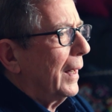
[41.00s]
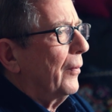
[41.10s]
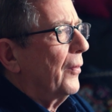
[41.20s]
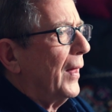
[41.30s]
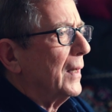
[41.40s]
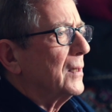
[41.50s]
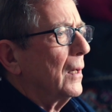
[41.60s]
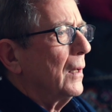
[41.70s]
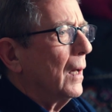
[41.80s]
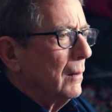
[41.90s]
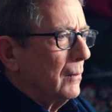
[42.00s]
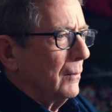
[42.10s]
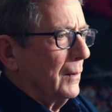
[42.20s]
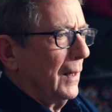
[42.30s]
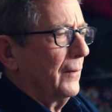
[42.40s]
And that
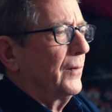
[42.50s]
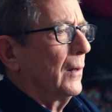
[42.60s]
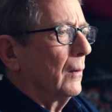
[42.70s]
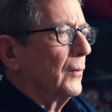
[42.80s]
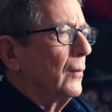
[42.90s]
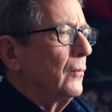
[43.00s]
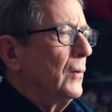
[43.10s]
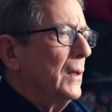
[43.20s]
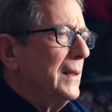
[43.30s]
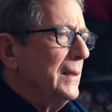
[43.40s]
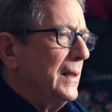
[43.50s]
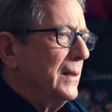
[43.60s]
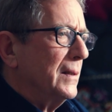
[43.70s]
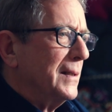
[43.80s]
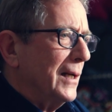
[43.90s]
alone, I felt, really
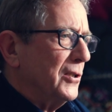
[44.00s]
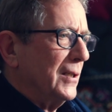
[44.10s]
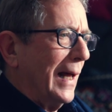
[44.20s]
needed attention.